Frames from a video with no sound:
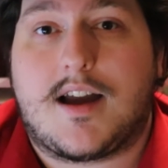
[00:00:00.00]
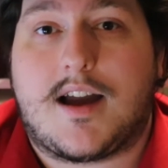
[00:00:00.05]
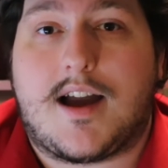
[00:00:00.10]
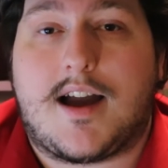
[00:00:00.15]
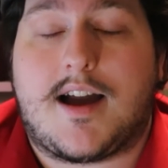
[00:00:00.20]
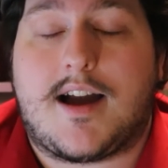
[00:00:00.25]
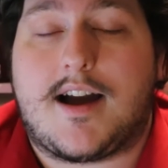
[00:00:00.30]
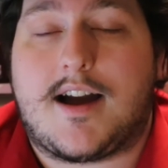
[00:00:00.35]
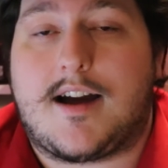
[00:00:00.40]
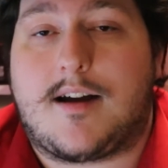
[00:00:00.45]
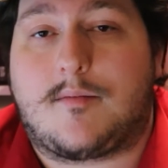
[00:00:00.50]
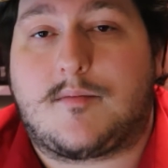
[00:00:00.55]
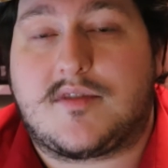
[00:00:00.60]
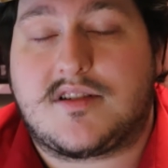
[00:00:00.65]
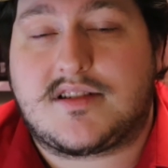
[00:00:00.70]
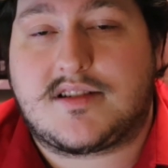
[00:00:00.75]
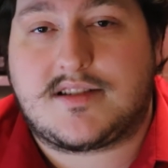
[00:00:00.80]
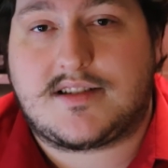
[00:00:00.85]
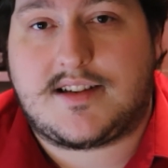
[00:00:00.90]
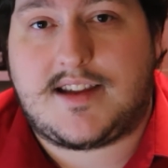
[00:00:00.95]

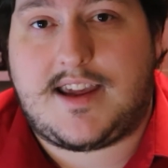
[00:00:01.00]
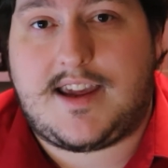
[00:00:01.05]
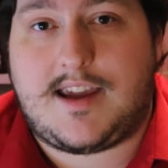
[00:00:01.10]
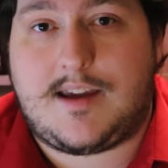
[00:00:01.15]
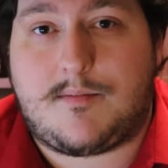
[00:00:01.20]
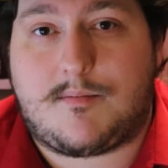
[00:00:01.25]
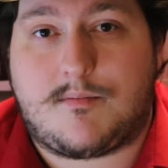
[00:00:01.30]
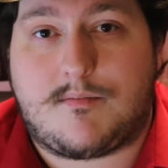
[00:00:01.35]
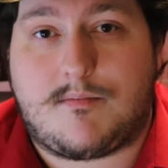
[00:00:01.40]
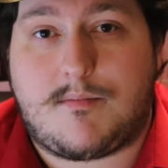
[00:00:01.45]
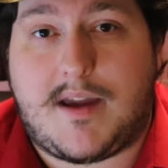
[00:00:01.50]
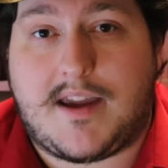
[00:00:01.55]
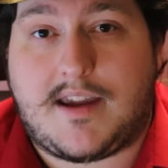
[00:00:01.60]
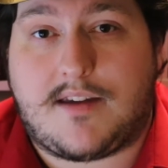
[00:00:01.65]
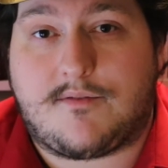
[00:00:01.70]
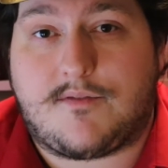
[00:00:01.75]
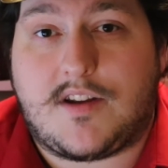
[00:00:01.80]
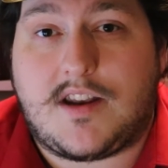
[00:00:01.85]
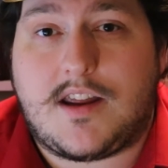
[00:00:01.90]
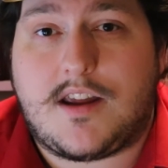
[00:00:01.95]
Just keep
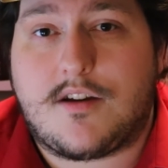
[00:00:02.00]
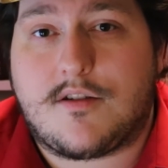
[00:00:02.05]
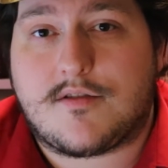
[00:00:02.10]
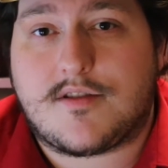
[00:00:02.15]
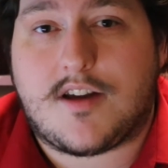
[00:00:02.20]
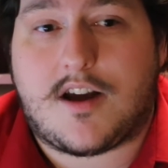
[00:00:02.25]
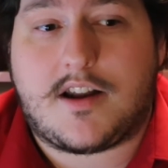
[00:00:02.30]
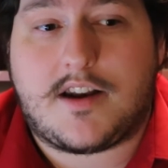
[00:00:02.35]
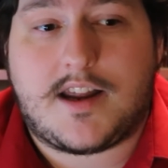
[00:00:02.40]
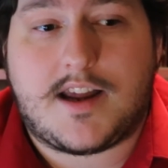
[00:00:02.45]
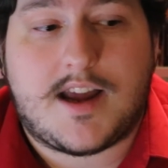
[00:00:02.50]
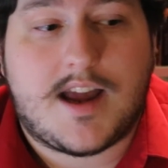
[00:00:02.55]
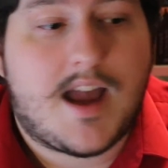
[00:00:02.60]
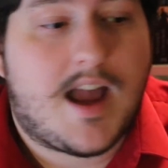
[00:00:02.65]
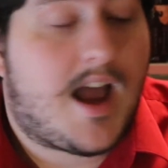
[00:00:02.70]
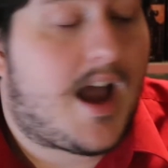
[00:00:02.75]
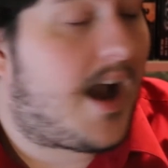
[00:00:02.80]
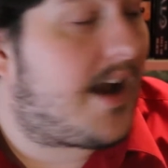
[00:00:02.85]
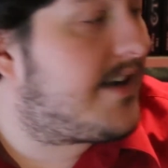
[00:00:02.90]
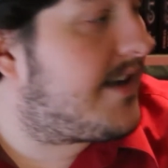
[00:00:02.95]
making videos on it.
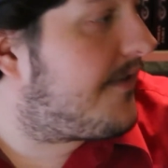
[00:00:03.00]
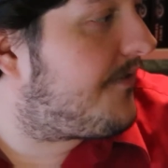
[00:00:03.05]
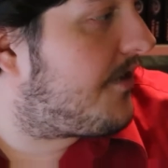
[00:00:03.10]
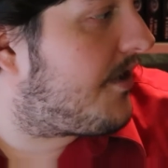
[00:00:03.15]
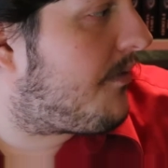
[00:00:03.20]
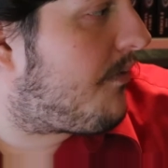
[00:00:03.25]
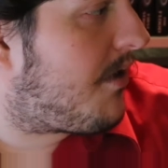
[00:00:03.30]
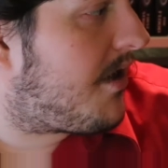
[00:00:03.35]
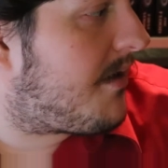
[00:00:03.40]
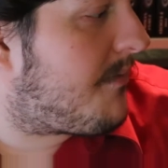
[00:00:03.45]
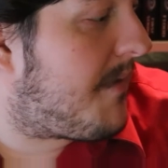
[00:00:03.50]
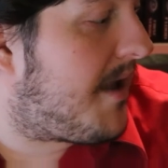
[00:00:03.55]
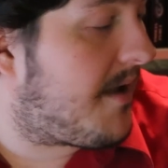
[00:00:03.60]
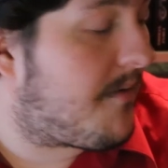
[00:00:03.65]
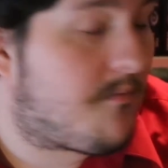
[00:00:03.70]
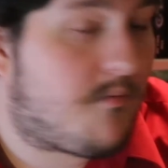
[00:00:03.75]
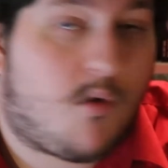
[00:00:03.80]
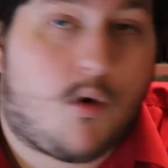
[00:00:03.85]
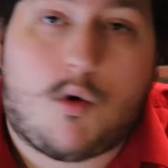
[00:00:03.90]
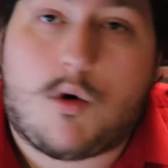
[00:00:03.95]
I definitely want to make
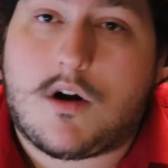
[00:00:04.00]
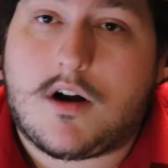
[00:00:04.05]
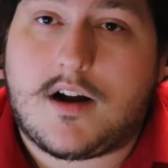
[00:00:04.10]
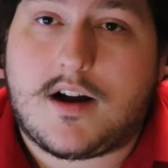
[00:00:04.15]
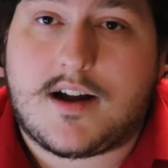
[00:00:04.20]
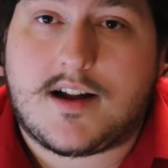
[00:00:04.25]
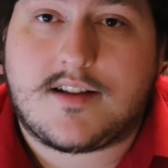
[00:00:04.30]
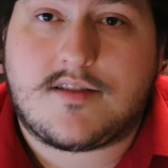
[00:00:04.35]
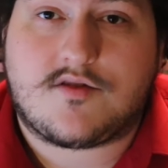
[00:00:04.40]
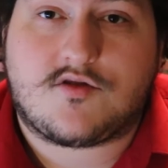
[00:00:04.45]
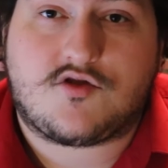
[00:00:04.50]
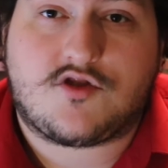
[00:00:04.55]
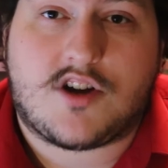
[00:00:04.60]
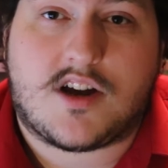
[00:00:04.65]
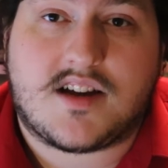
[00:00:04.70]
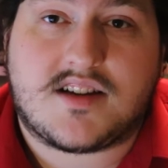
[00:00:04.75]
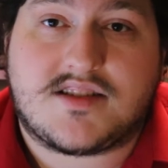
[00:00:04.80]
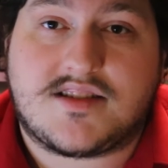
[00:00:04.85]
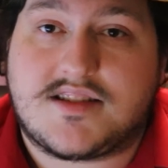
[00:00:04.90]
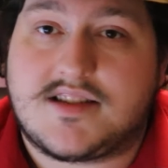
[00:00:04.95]
more. It's
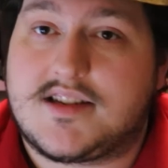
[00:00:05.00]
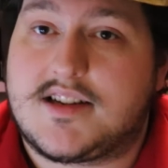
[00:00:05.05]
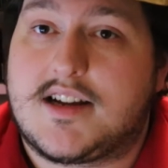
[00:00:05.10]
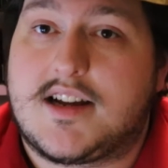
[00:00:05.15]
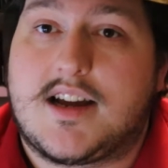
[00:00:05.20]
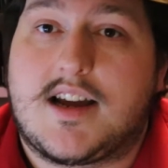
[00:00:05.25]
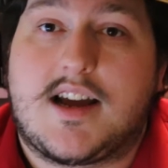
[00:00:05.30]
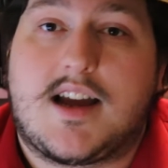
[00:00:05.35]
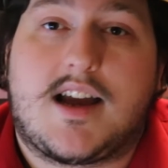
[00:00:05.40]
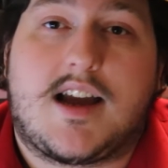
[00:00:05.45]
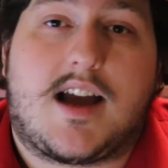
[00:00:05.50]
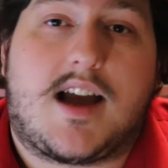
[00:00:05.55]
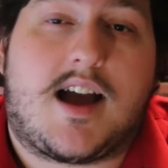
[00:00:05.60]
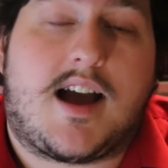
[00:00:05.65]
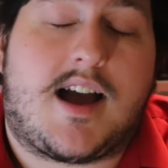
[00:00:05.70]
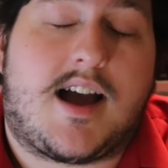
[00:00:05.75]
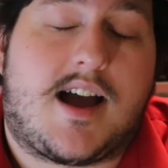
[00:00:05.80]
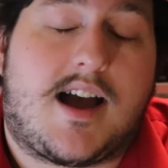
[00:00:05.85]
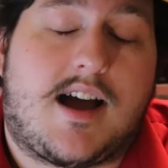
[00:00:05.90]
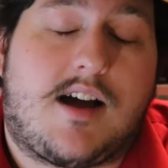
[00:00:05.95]
just
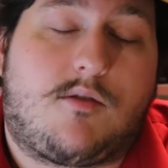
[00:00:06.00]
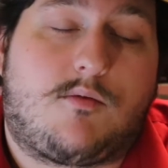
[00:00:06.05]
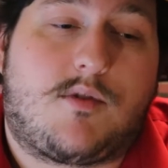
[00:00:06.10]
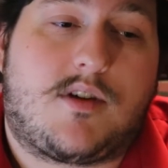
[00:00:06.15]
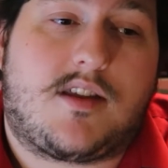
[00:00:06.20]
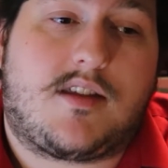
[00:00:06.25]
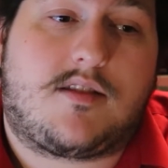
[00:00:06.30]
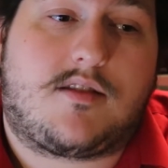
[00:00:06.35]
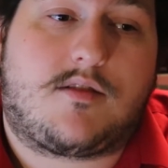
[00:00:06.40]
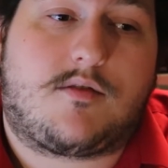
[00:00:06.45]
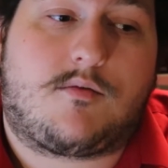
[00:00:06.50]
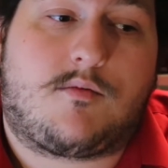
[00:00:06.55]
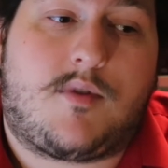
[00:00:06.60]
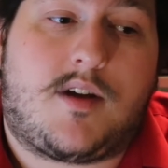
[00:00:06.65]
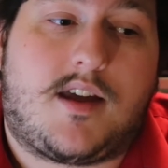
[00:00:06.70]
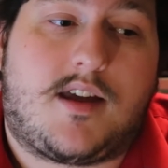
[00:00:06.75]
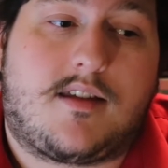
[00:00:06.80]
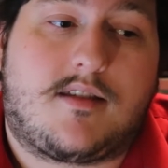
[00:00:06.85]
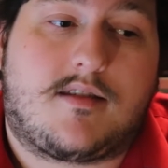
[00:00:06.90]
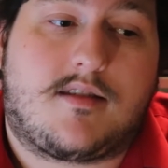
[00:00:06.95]
with
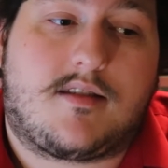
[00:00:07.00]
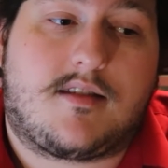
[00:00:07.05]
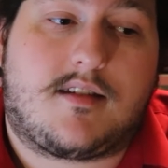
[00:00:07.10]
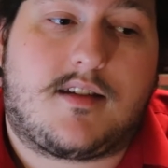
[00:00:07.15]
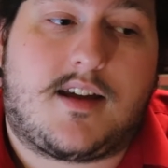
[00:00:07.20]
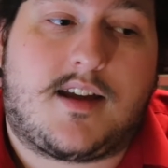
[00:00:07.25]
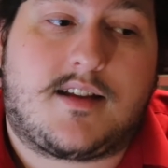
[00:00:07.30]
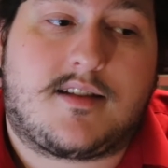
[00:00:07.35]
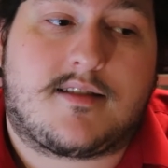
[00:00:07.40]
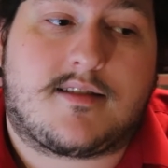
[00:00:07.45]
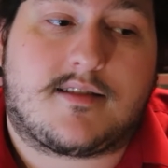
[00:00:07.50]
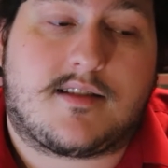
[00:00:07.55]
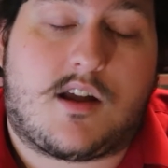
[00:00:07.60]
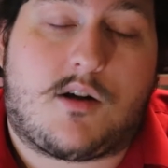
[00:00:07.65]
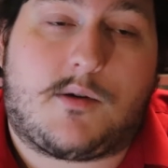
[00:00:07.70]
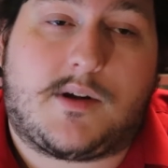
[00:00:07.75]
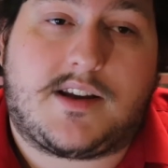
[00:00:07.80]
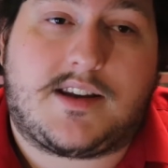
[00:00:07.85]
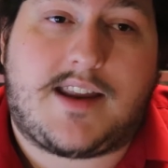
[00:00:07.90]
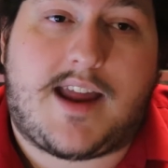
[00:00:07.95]
it
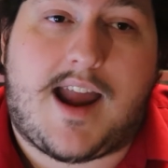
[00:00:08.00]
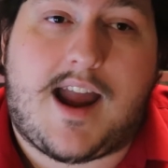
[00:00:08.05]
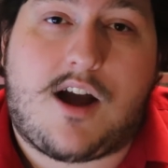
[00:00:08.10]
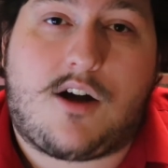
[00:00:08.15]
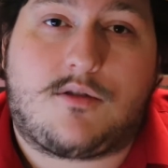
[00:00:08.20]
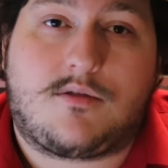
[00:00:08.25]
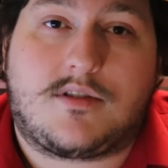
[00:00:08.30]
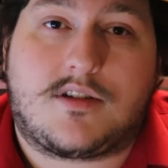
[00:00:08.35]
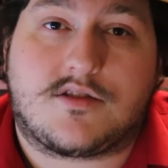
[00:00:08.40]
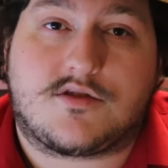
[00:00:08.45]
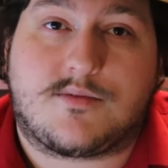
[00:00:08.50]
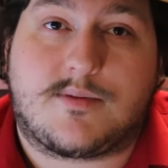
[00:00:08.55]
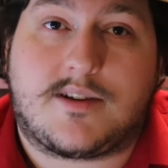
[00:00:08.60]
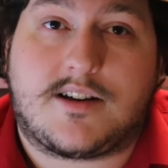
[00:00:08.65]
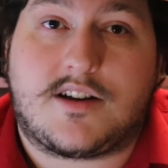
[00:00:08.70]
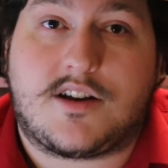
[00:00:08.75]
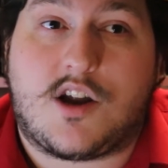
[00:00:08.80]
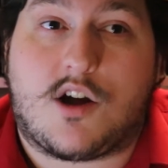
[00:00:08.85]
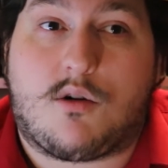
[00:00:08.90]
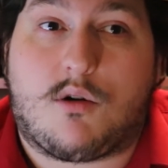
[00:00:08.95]
slowing down, there's
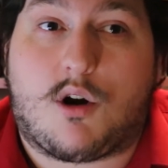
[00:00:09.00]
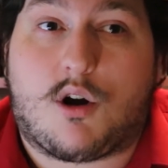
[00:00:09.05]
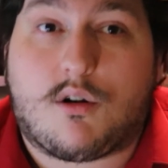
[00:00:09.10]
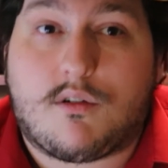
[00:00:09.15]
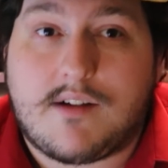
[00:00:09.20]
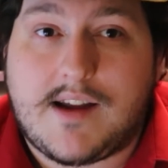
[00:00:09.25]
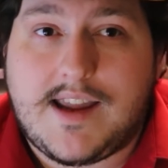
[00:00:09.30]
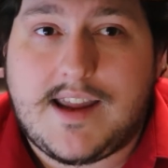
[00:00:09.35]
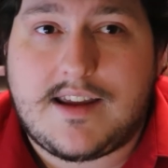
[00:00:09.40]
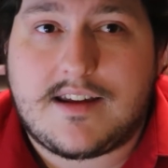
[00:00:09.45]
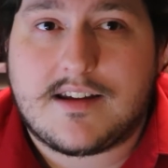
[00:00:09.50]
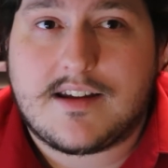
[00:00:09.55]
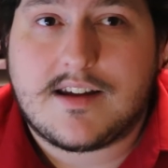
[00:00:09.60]
really no hurry